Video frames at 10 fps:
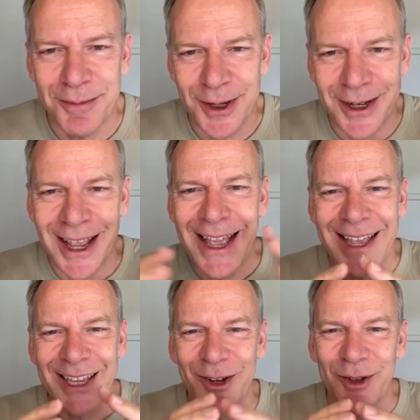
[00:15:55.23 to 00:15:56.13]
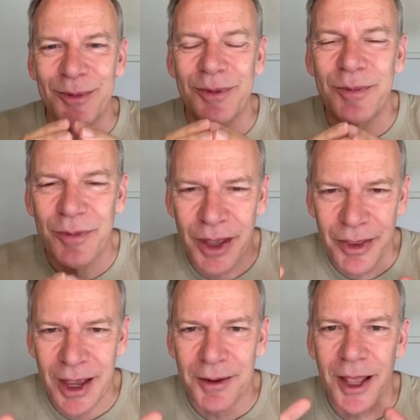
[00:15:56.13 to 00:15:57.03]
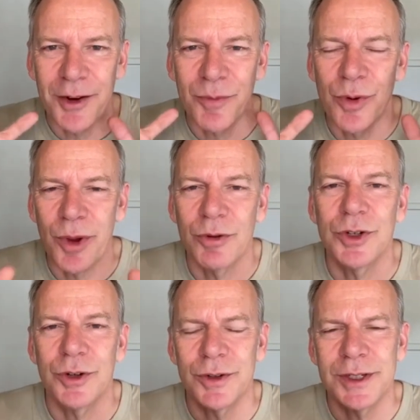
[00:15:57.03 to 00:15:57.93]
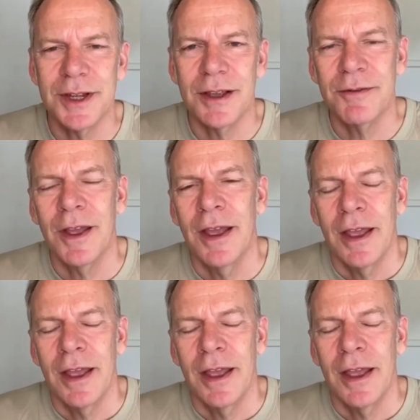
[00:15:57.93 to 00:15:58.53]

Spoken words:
But, you know, that kind of promotional stuff.